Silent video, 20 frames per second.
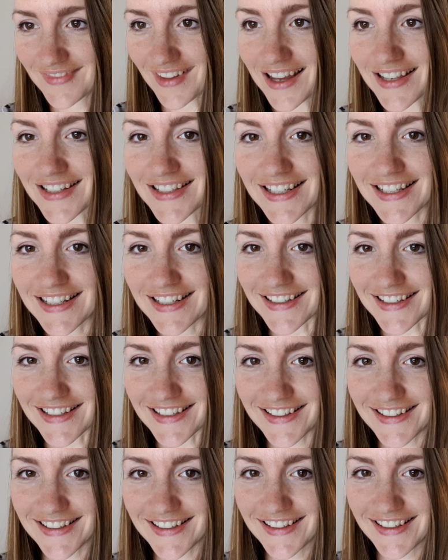I did it.
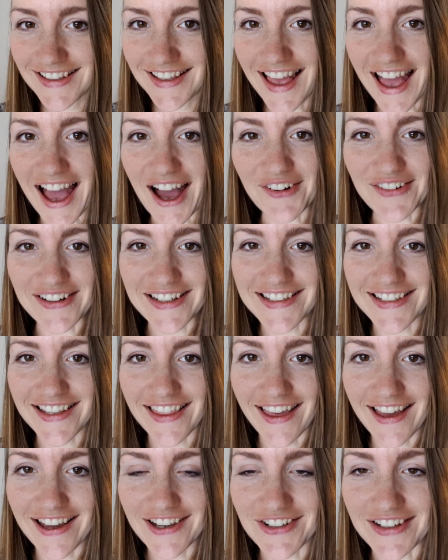I went to the
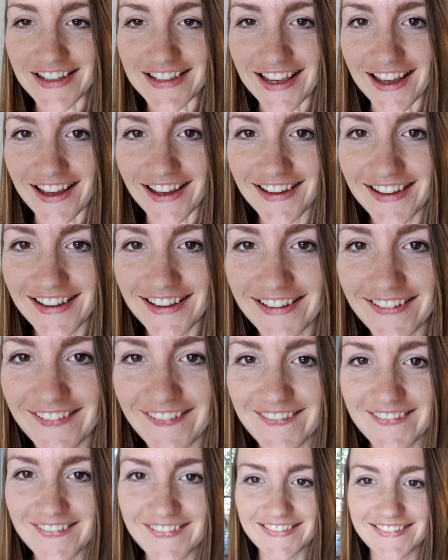hairdresser.
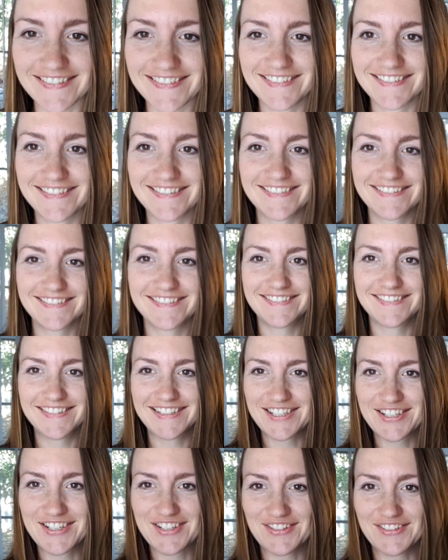Oh,
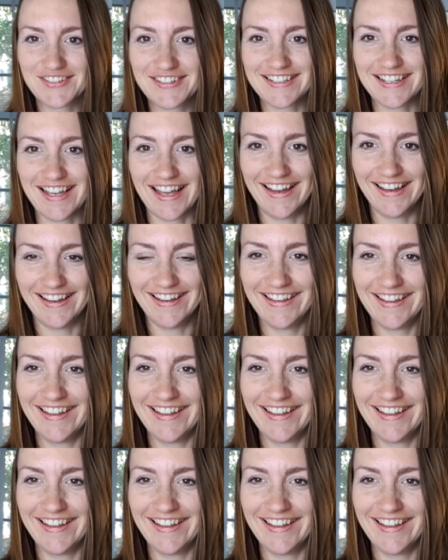it's shorter.